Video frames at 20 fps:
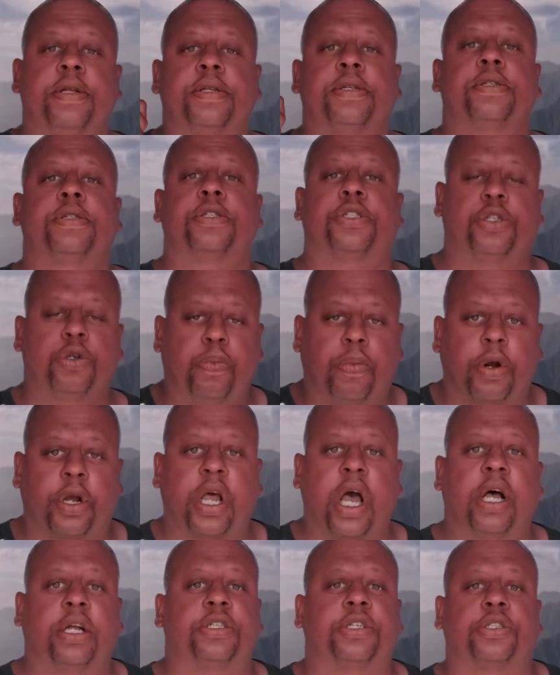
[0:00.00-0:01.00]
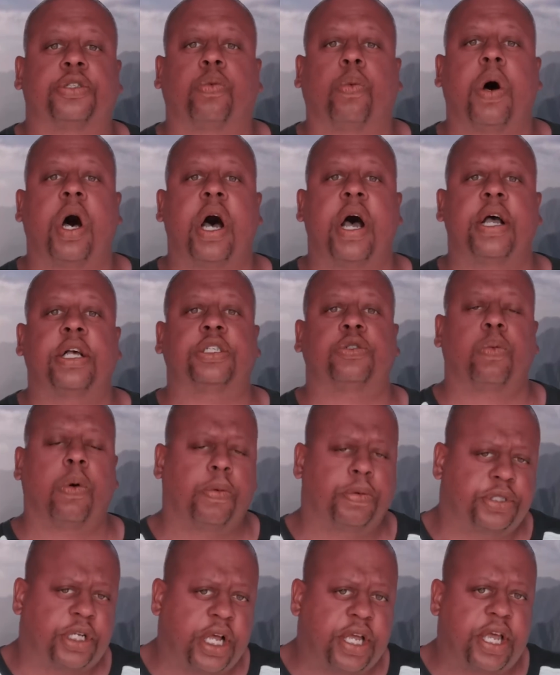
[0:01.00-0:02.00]
super conscious wise? What
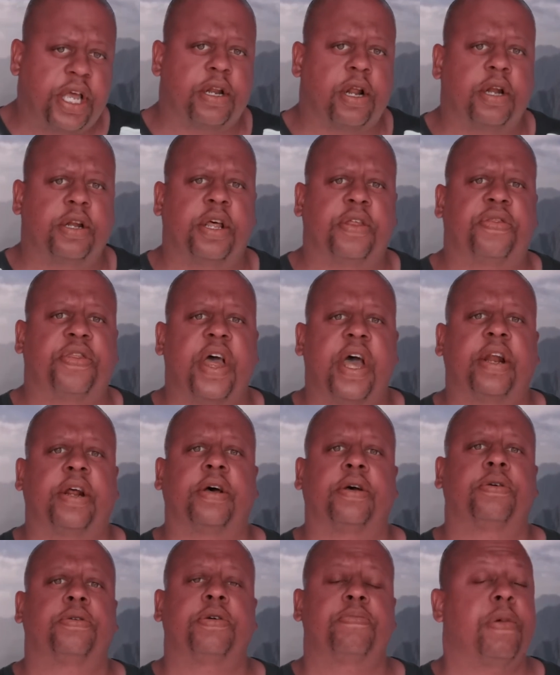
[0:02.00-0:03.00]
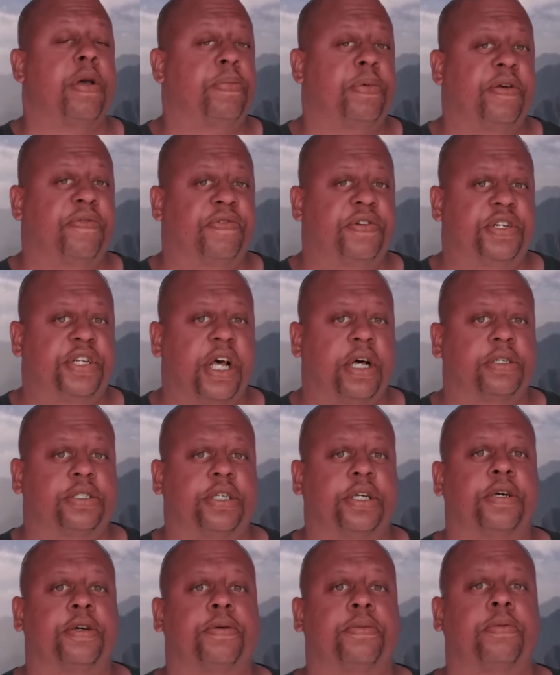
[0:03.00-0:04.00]
was I getting on the Theta? Maybe even
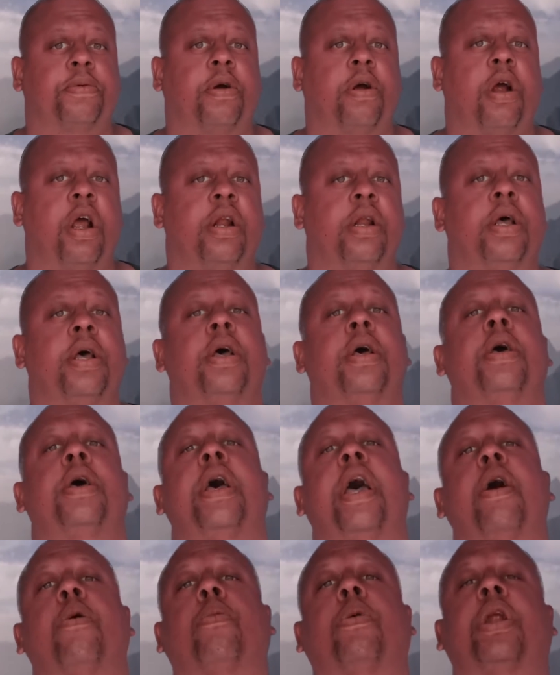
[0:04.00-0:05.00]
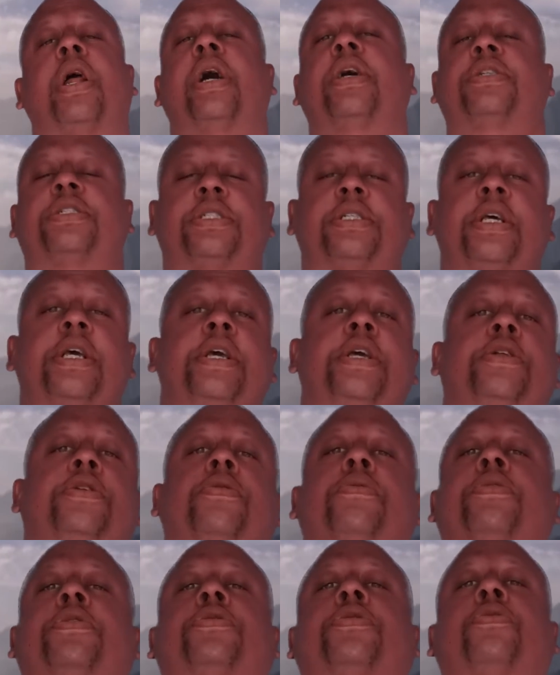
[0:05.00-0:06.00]
Delta, all right? And what I see
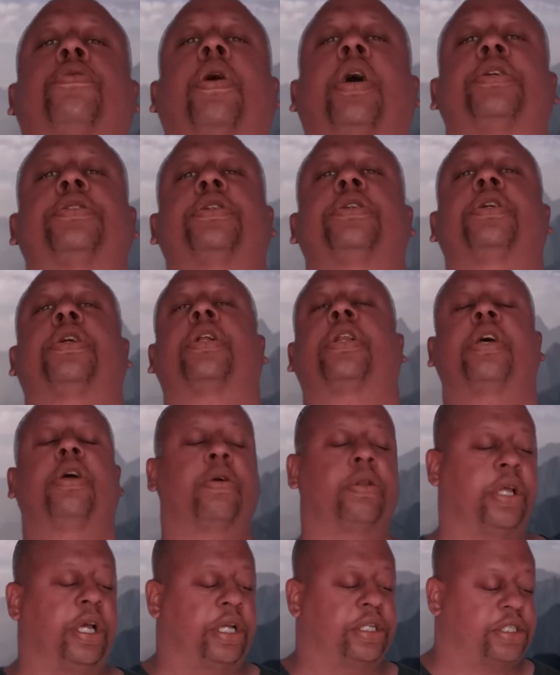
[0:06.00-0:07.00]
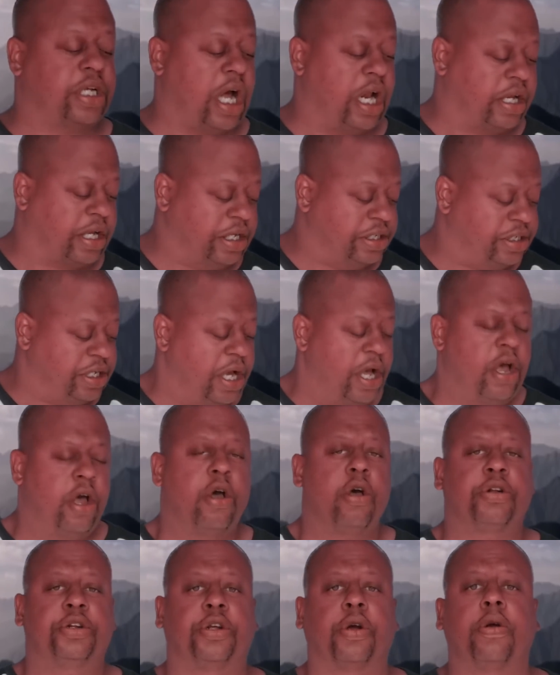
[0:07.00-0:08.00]
during this regression, clearly it's odd because
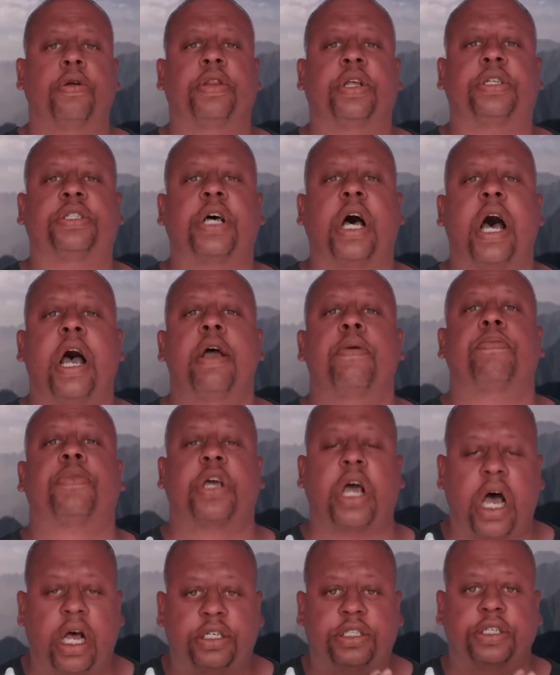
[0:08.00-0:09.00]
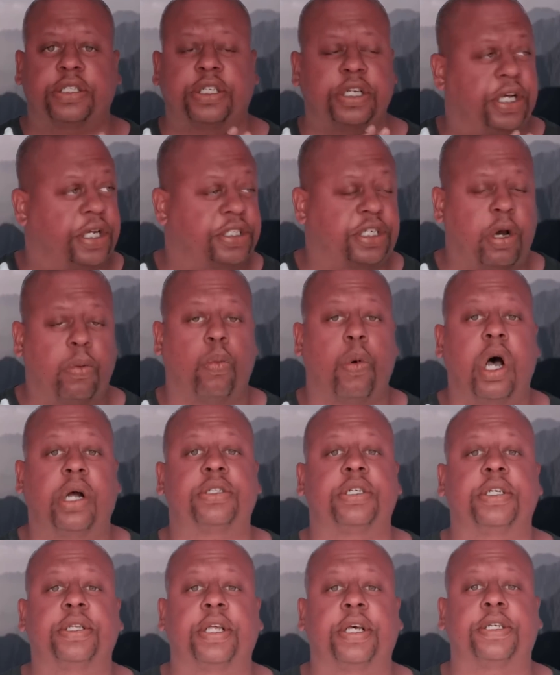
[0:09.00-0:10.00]
during the time consciously as I'm
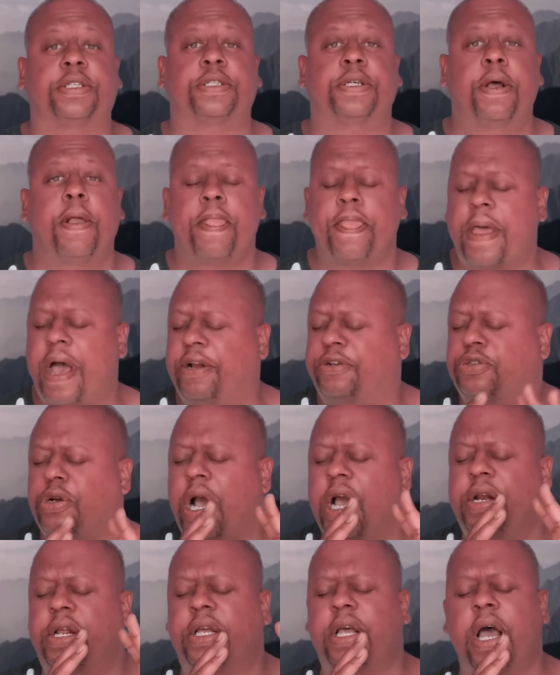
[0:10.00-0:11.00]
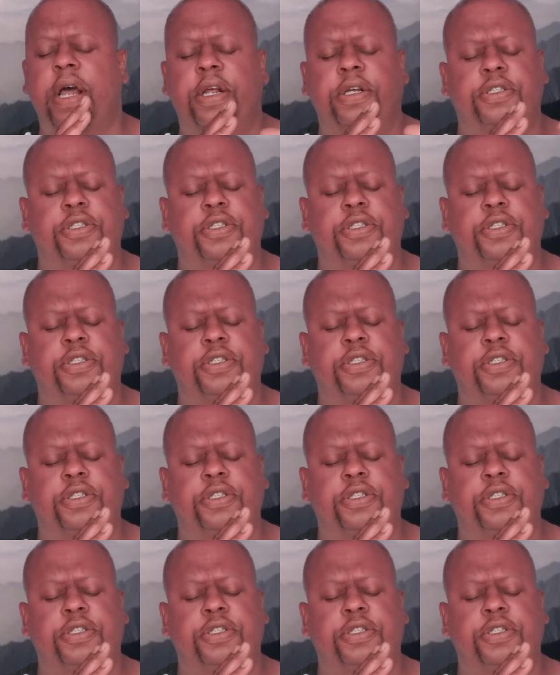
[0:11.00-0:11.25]
watching this, I tried to kind of